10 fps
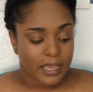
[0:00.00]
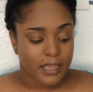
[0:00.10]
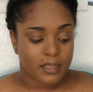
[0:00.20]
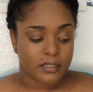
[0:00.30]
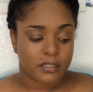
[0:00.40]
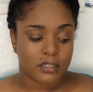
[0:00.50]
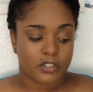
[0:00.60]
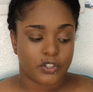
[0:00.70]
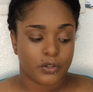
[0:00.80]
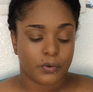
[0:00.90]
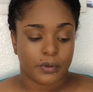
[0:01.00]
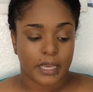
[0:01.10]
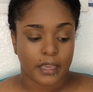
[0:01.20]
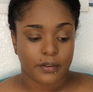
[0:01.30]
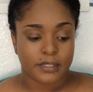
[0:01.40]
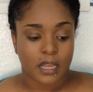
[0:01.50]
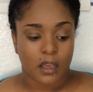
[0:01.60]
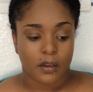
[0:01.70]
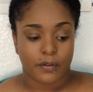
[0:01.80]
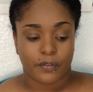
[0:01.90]
is to get
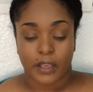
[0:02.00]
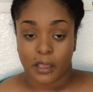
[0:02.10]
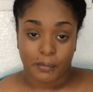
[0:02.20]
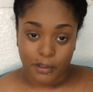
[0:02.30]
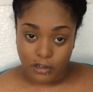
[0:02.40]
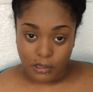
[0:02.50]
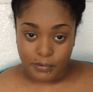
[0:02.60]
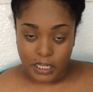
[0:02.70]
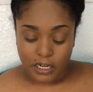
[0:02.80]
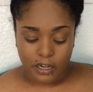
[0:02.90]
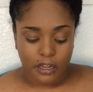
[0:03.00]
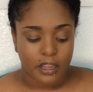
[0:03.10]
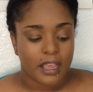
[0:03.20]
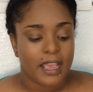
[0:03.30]
yourself a beauty blender